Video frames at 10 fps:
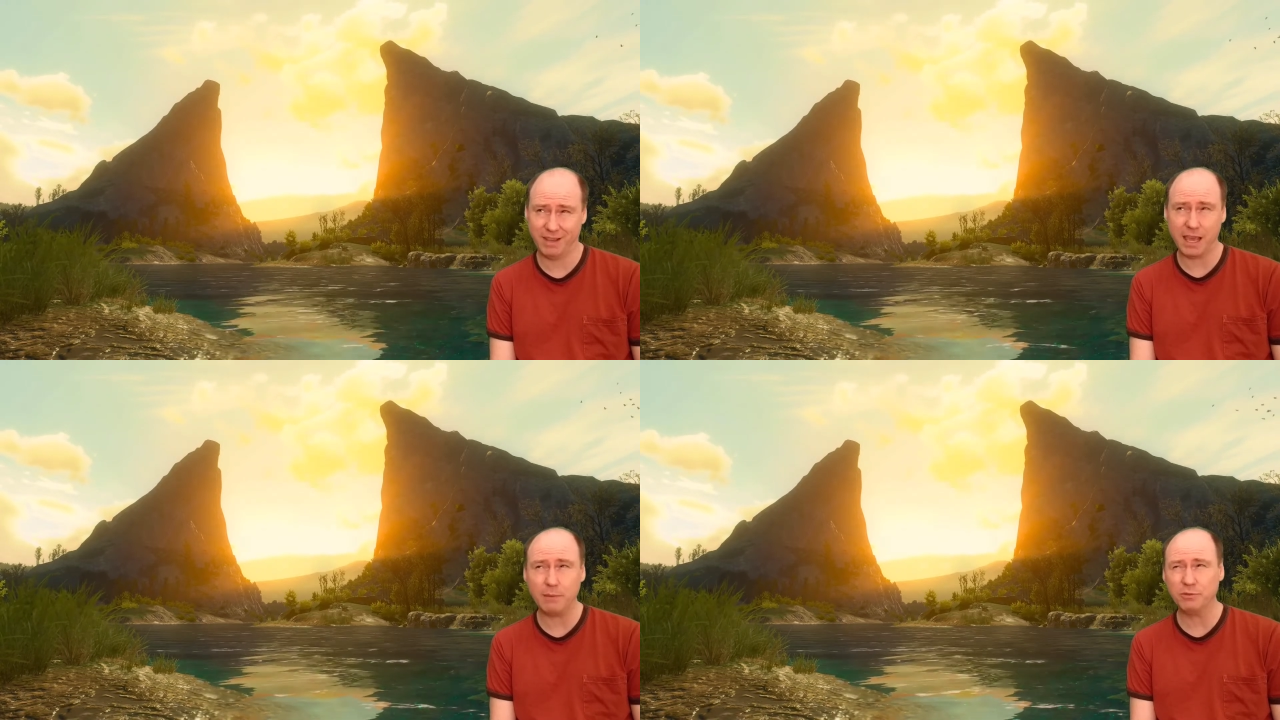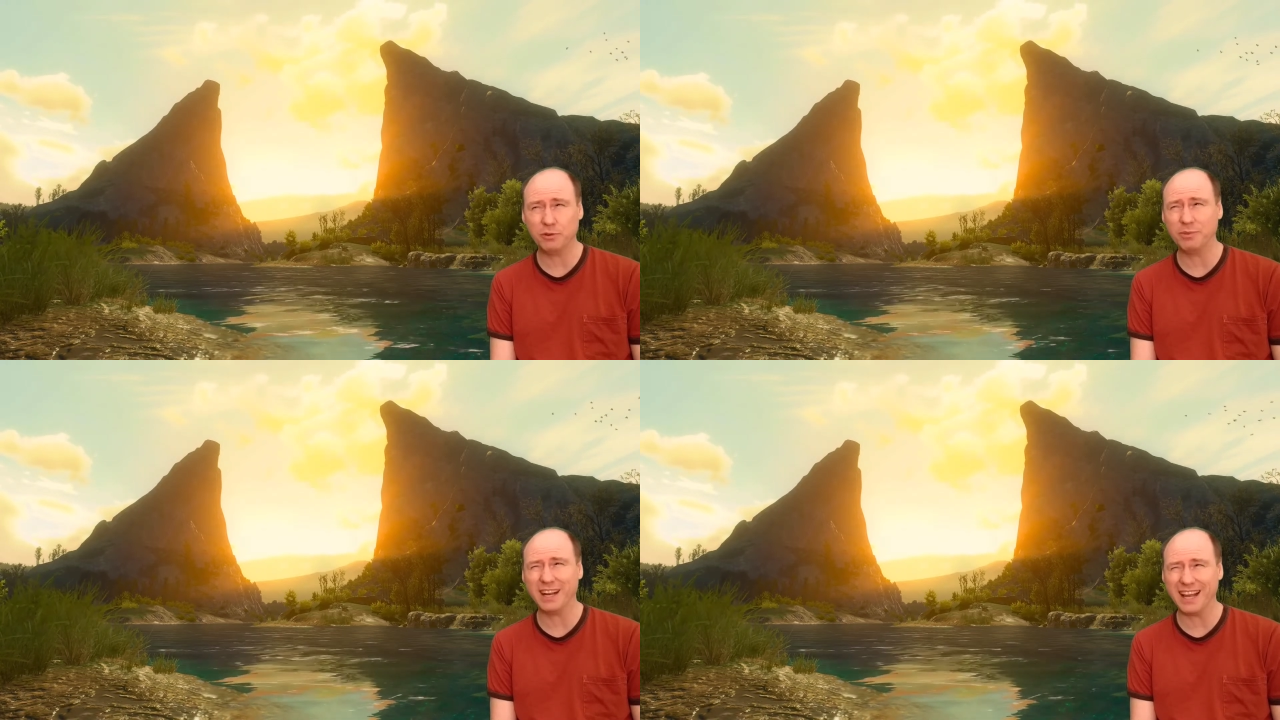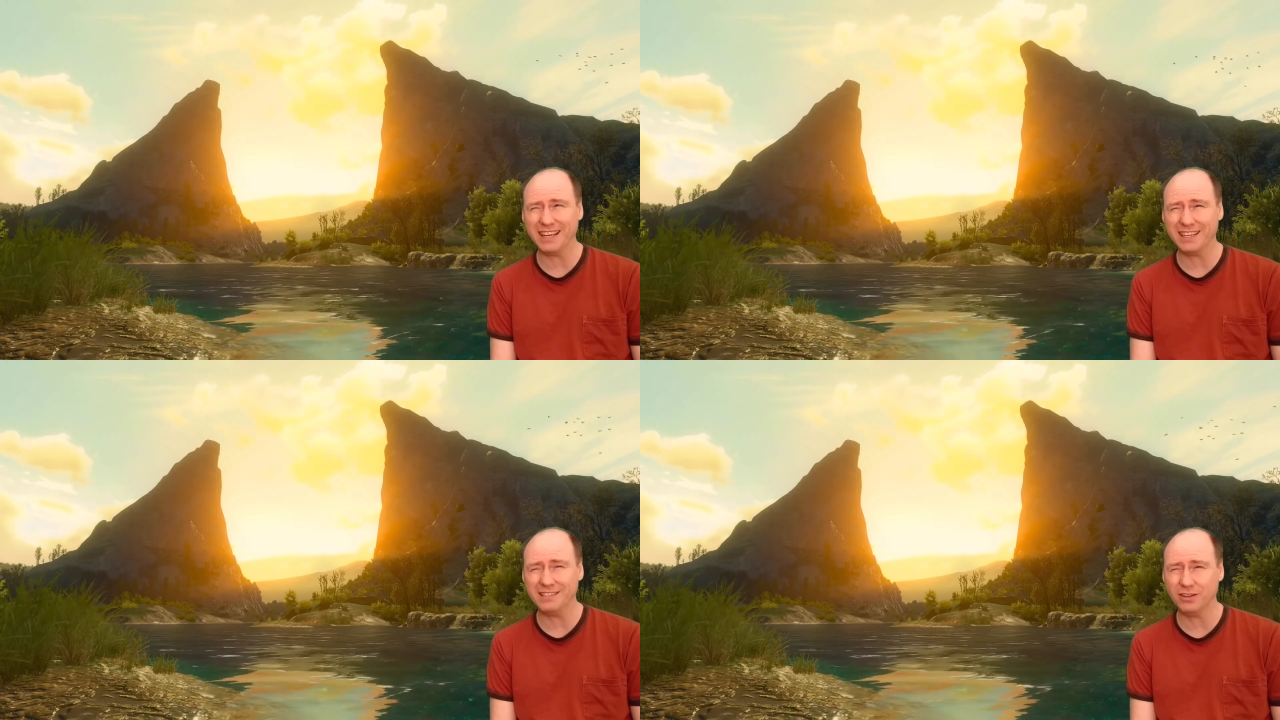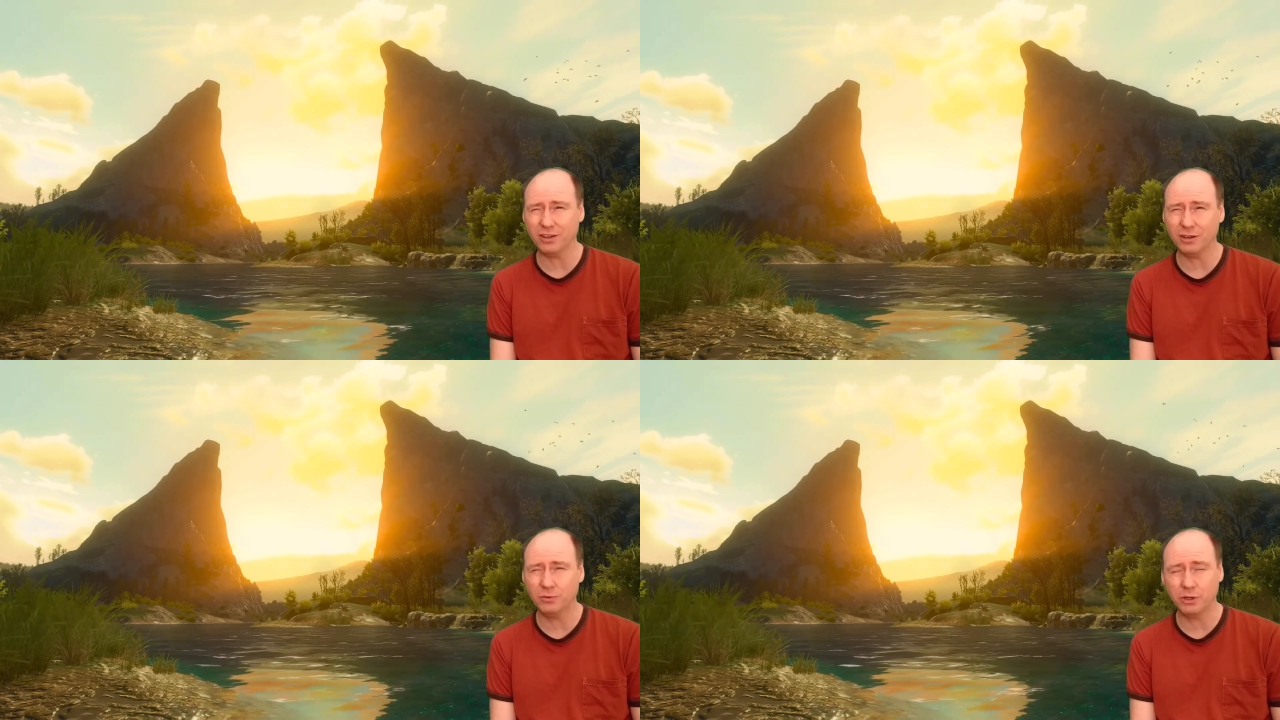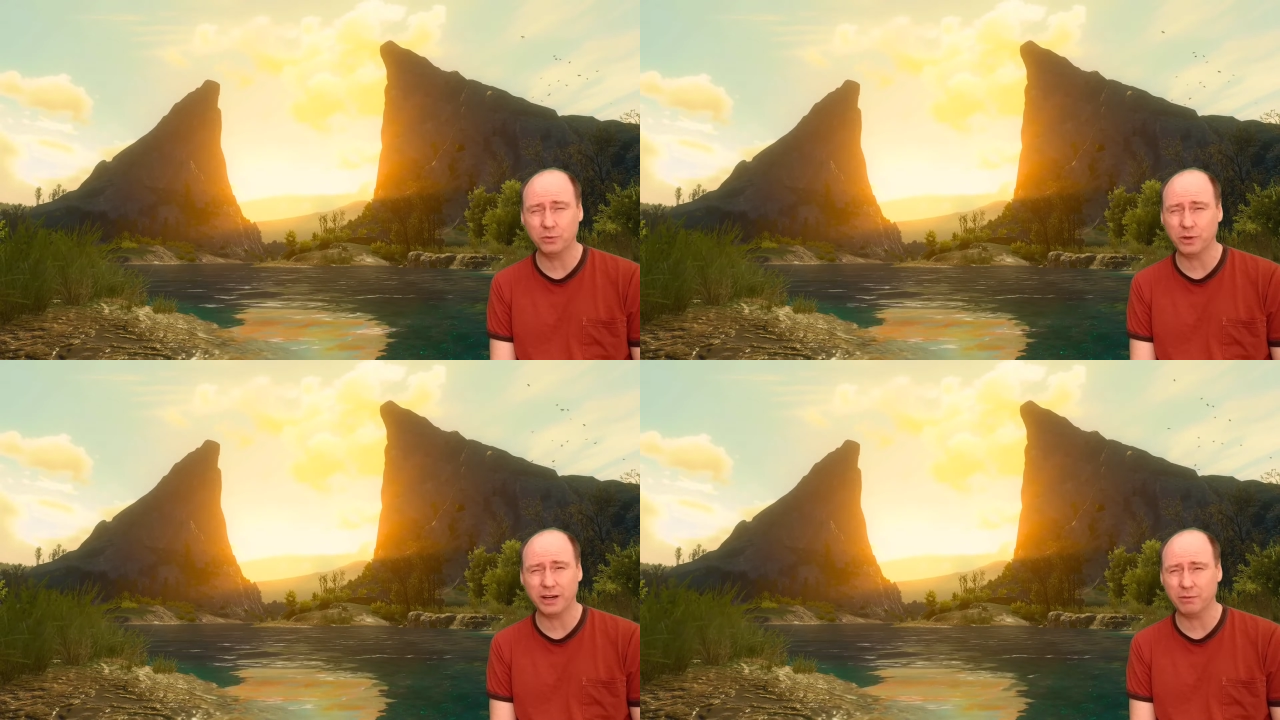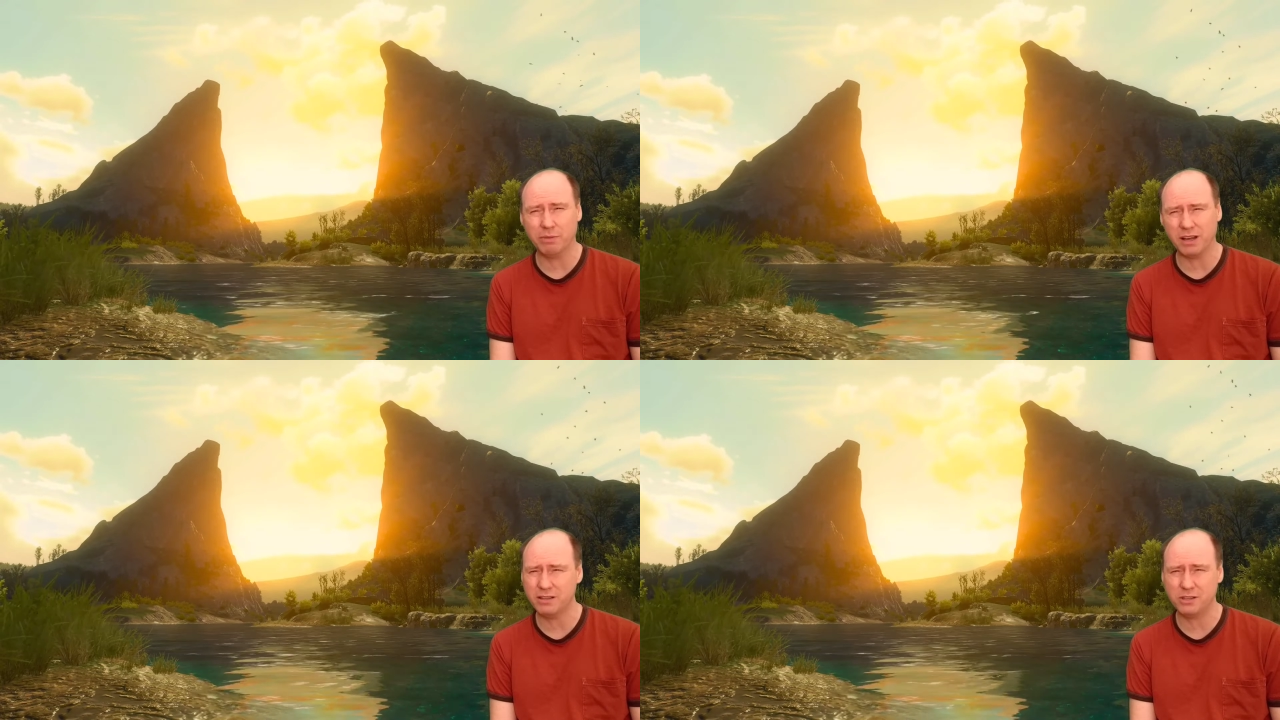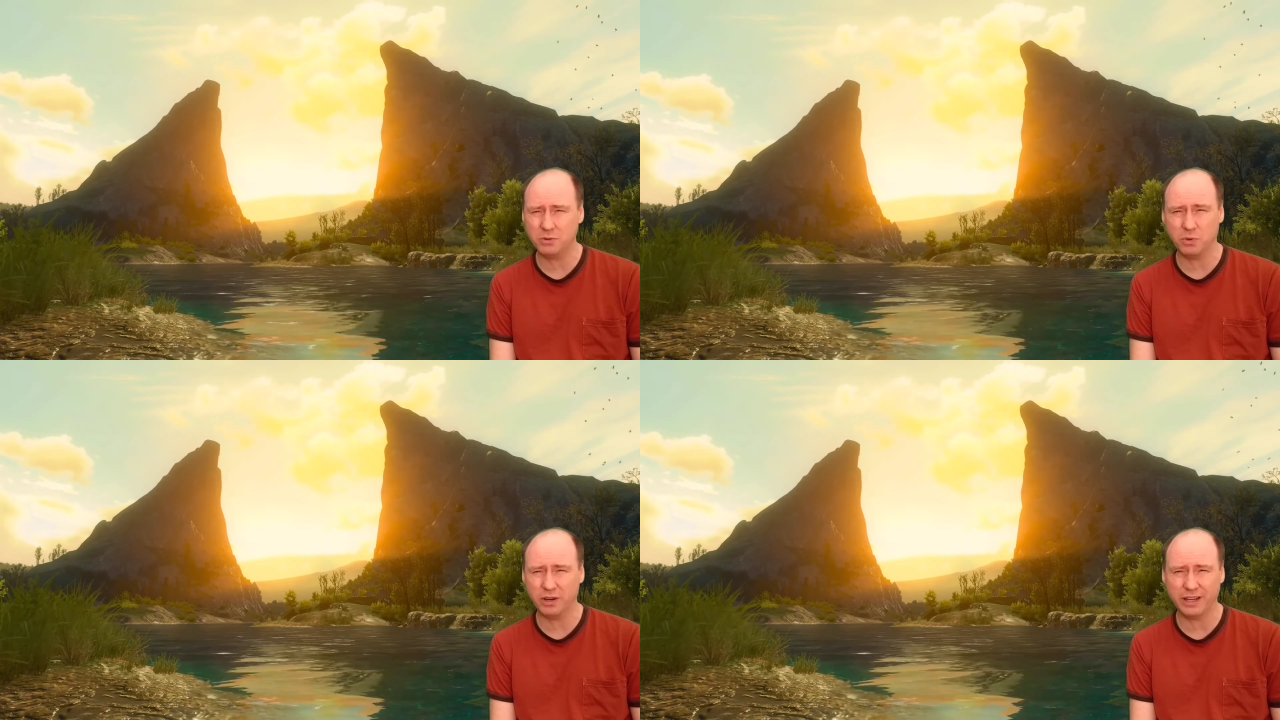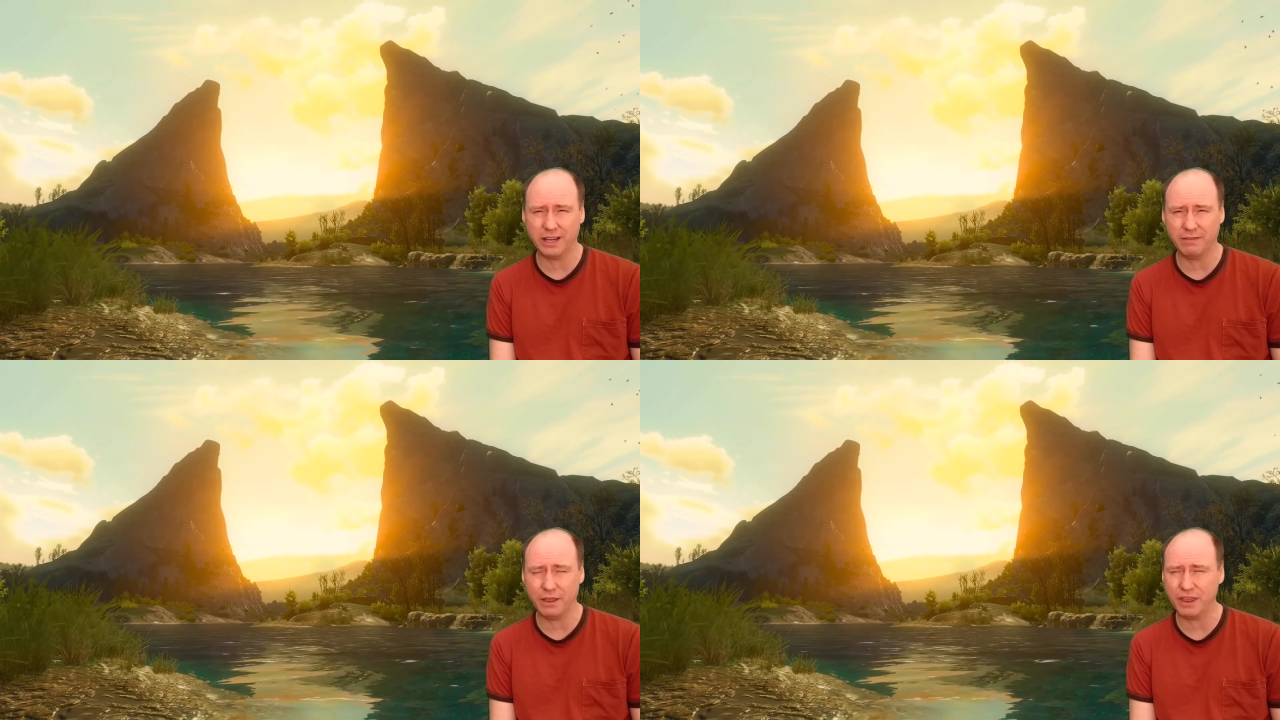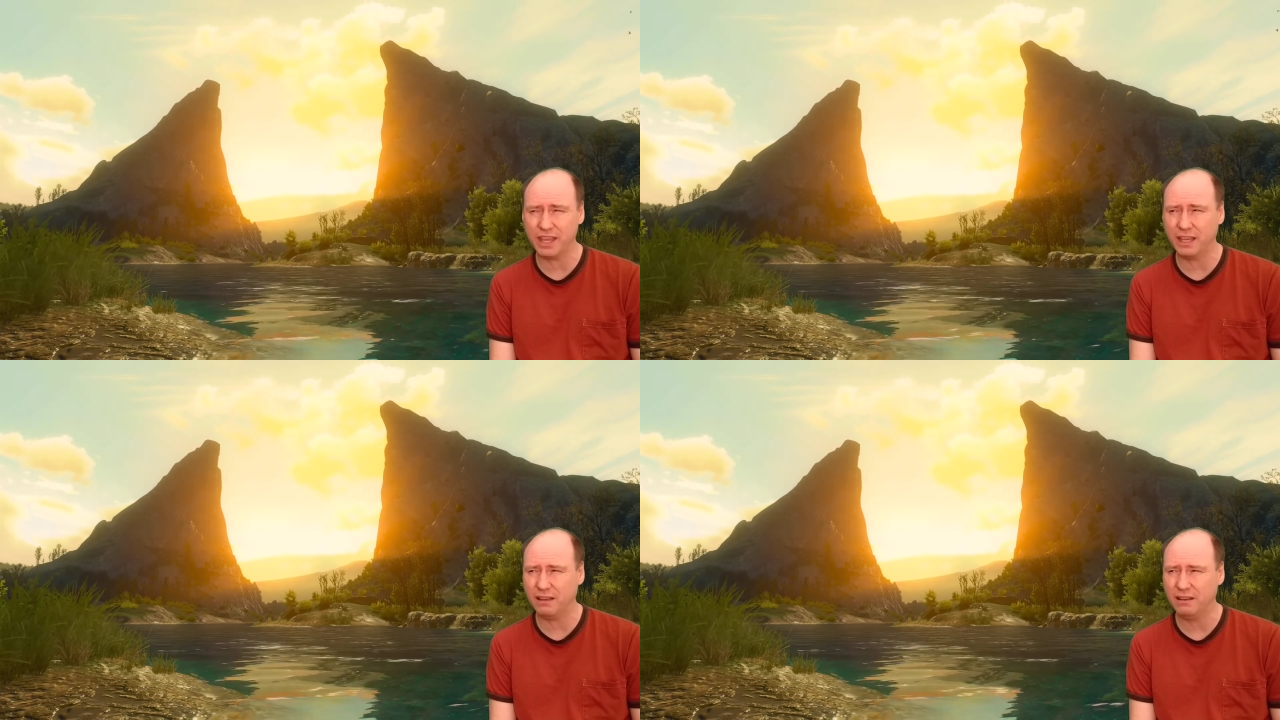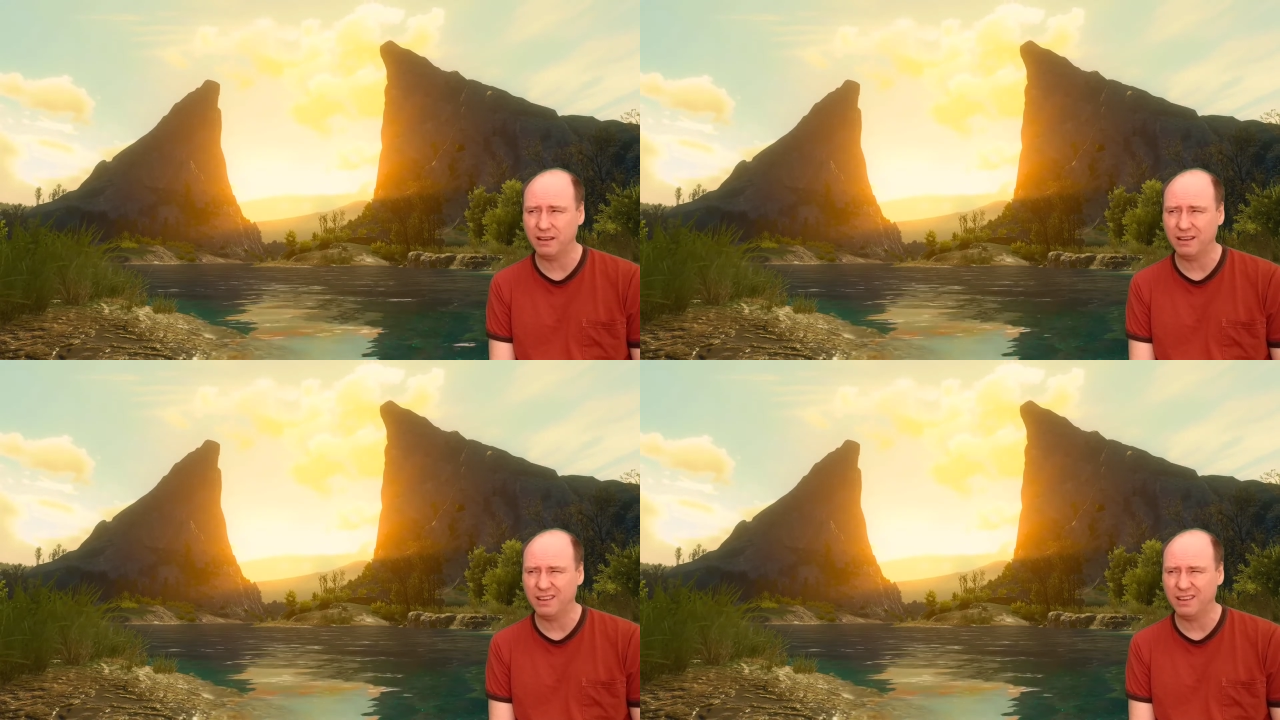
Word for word: games from the 90s and onward where bosses were kind of a thing.